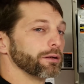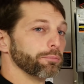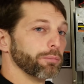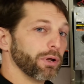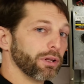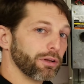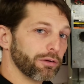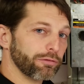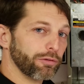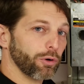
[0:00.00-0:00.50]

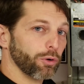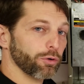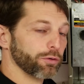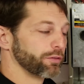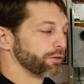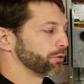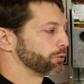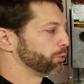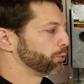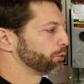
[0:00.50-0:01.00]

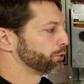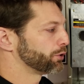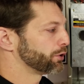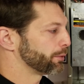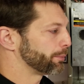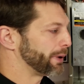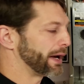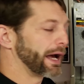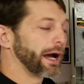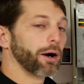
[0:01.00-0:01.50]
millivolts in order
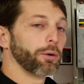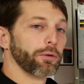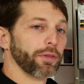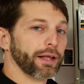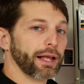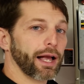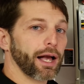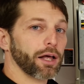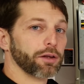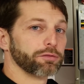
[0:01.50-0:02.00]
to power the
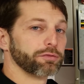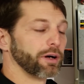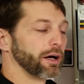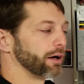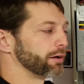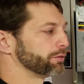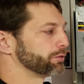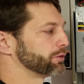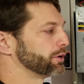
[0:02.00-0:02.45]
gas valve.